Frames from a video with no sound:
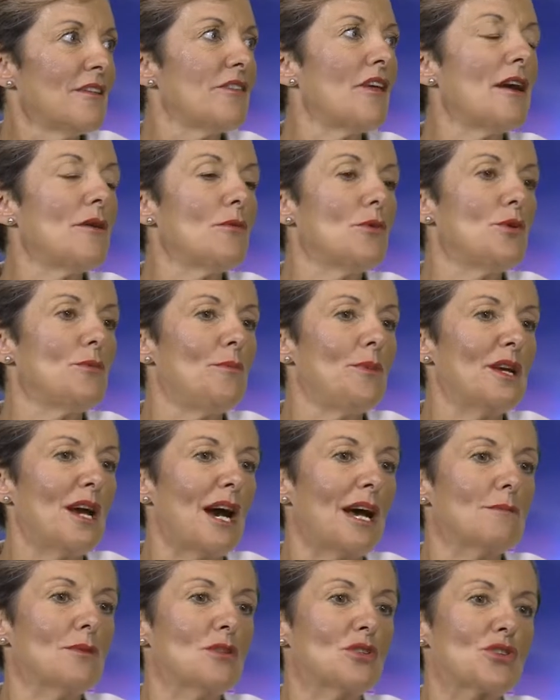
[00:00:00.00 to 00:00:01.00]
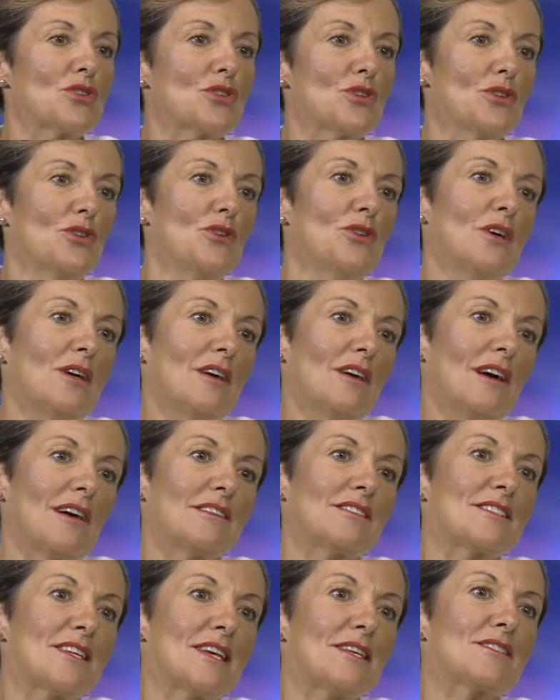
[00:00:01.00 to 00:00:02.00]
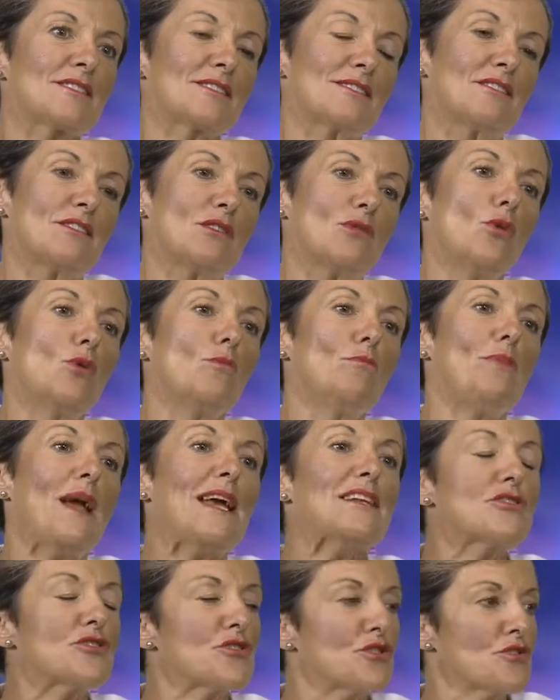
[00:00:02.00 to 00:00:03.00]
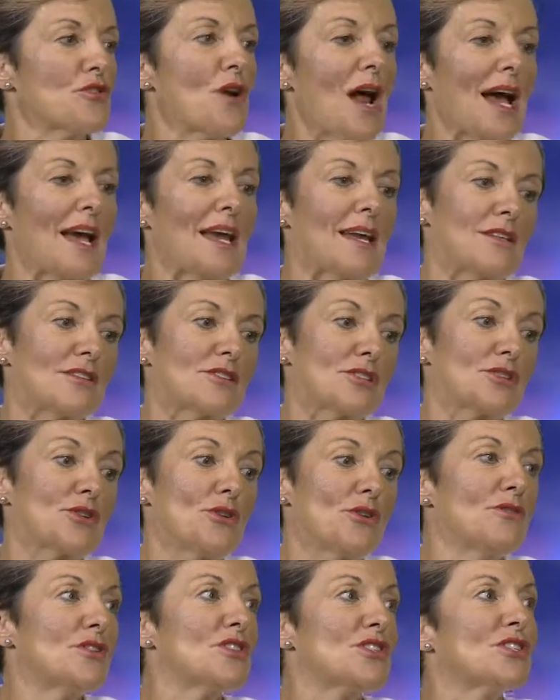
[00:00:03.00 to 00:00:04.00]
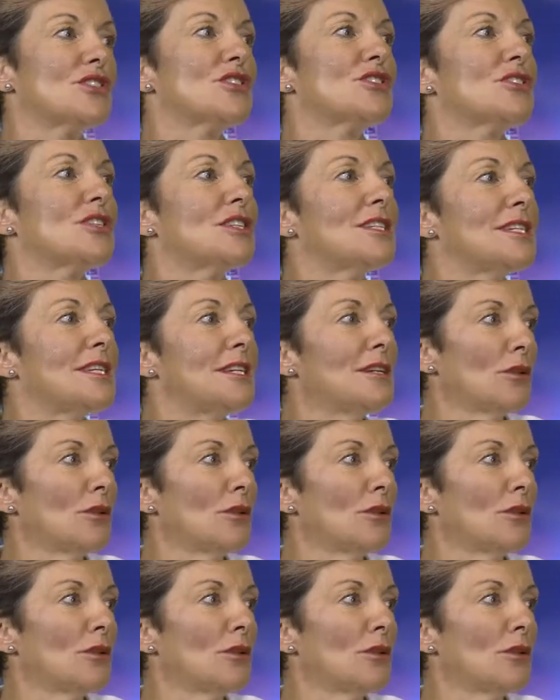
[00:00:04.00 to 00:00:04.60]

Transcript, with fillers: they would be able to assess or better train services to